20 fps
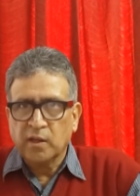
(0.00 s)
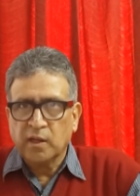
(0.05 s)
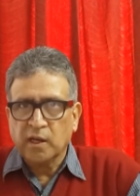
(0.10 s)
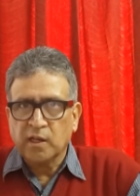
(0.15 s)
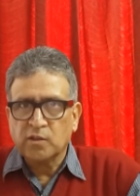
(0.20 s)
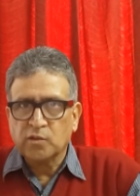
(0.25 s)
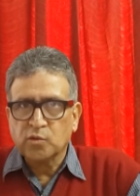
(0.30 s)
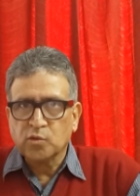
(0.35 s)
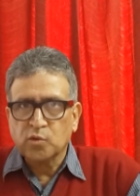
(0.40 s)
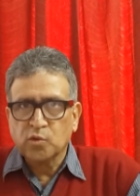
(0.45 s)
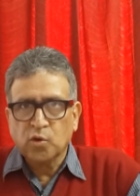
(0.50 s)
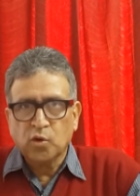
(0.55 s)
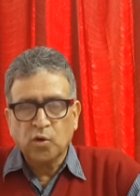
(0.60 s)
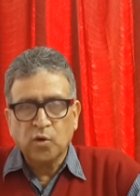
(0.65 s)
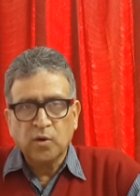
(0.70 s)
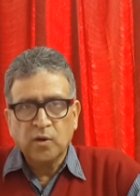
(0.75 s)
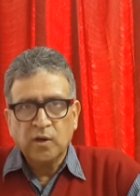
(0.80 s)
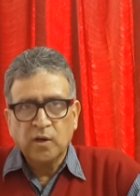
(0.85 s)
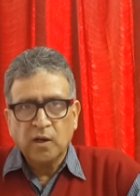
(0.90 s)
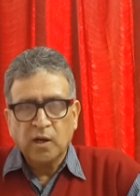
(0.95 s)
get to
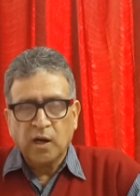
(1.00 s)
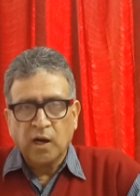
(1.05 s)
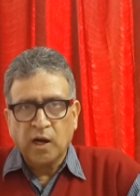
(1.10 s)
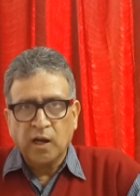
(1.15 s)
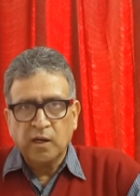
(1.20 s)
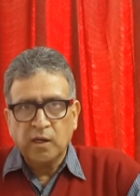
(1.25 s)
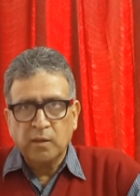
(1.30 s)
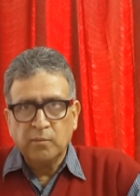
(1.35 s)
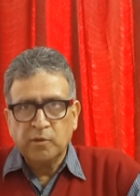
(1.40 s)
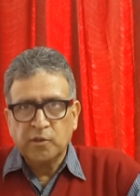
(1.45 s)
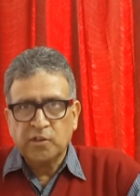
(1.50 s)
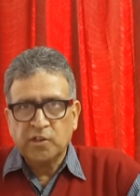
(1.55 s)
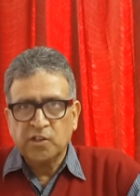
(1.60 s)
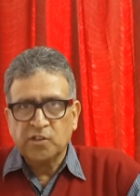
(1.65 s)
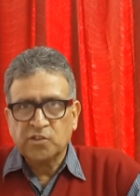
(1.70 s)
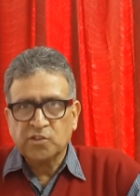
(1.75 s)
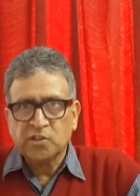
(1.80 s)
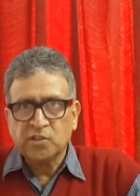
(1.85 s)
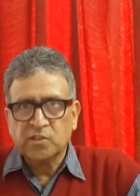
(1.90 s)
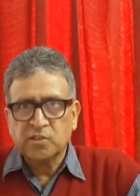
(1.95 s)
know our
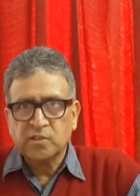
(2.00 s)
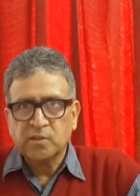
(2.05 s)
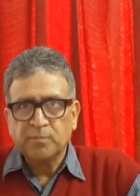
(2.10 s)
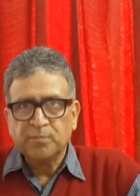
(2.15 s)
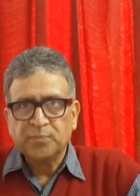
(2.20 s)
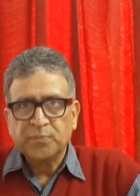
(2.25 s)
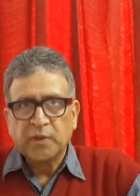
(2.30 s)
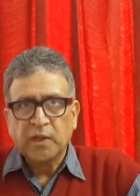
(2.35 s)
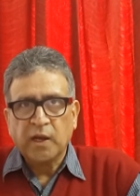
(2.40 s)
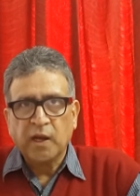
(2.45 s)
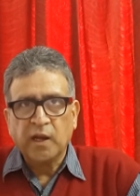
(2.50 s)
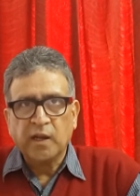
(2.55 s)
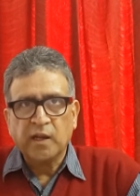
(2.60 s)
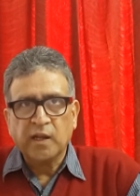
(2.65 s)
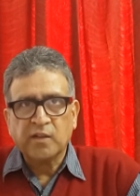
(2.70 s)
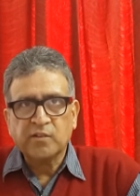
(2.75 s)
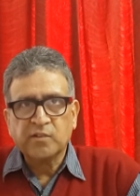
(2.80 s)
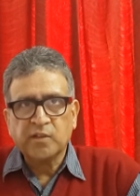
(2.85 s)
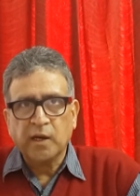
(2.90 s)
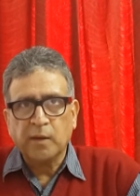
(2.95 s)
limitations
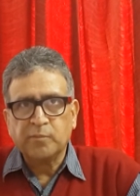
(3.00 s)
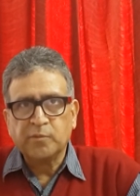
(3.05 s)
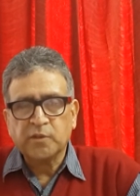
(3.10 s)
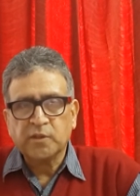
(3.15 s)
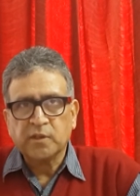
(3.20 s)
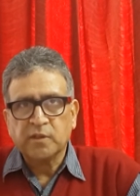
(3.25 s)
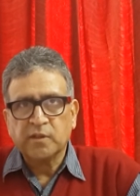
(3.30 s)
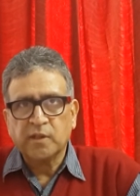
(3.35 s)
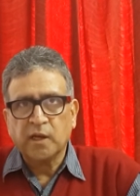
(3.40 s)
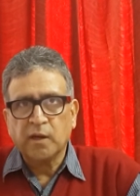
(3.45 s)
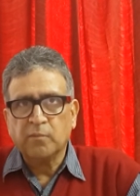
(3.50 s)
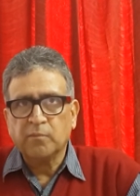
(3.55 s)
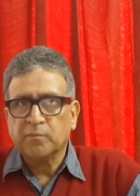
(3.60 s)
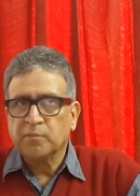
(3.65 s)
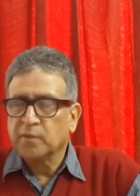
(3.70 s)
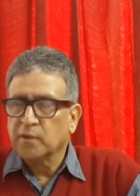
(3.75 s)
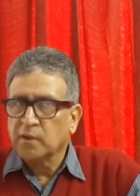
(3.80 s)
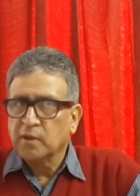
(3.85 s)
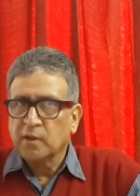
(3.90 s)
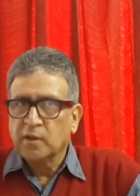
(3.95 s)
and accept
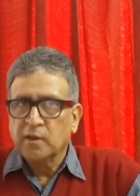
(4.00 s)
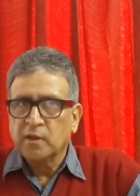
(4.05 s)
them.